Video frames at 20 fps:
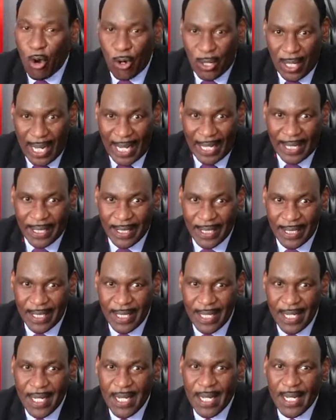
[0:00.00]
online.
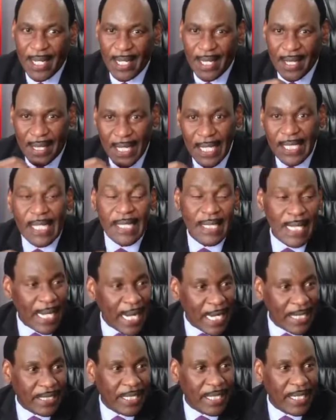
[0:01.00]
This is
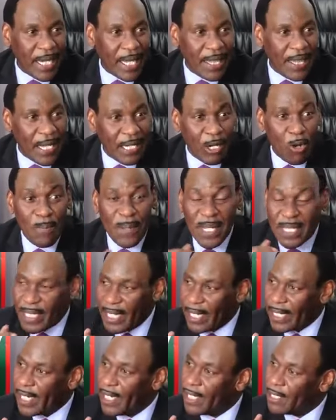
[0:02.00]
an agenda that I'll be
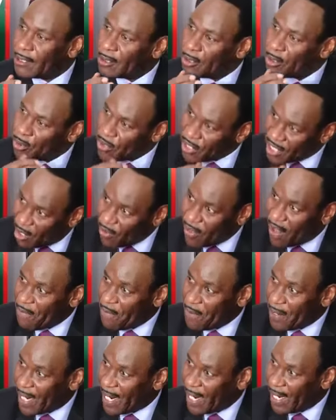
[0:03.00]
taking to South
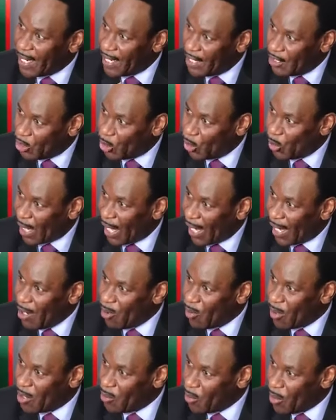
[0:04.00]
Africa in July
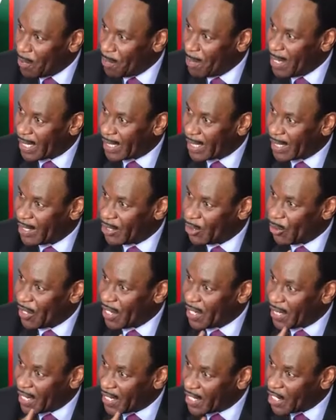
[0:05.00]
when we meet
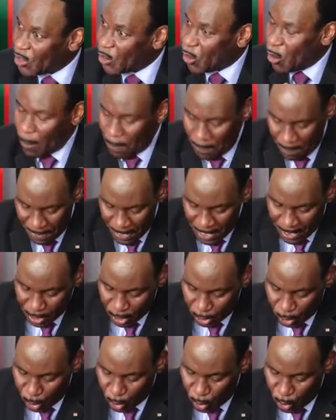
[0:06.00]
during the DISCOP
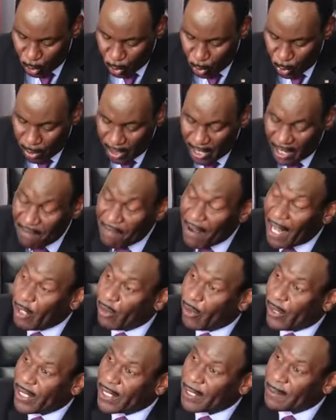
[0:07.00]
to
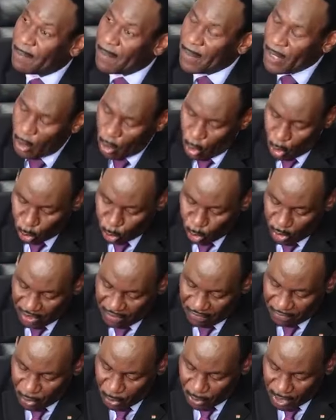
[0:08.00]
evaluate or to
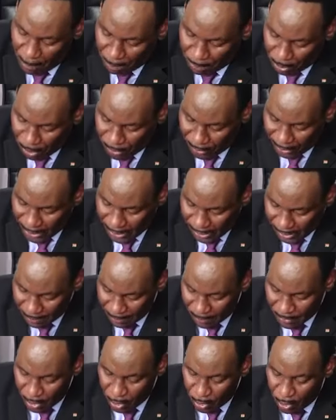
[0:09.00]
review the progress
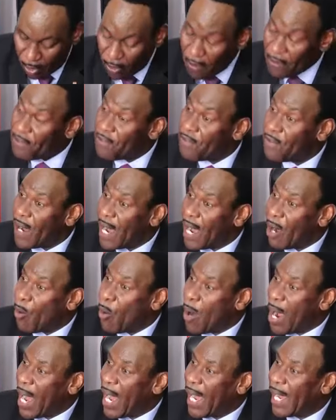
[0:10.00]
of
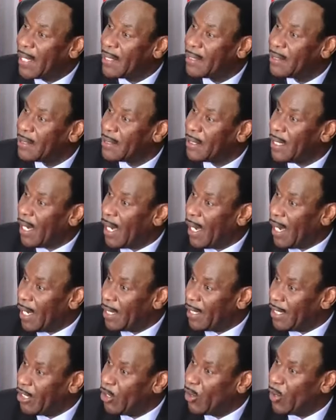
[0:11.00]
our
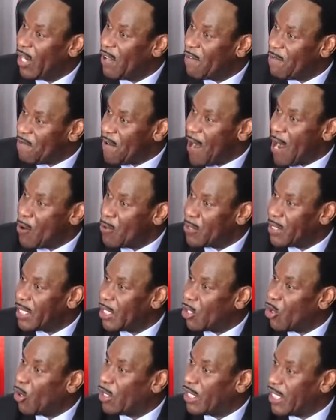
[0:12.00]
newly found
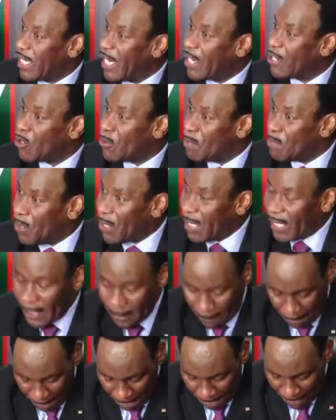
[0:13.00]
continental
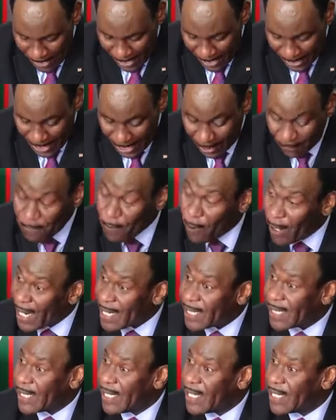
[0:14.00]
body that
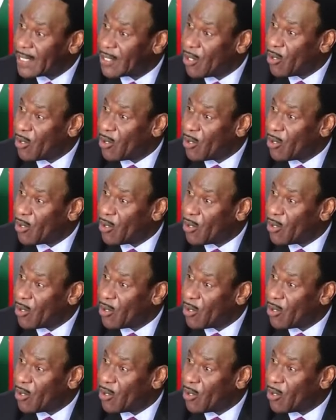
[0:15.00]
focuses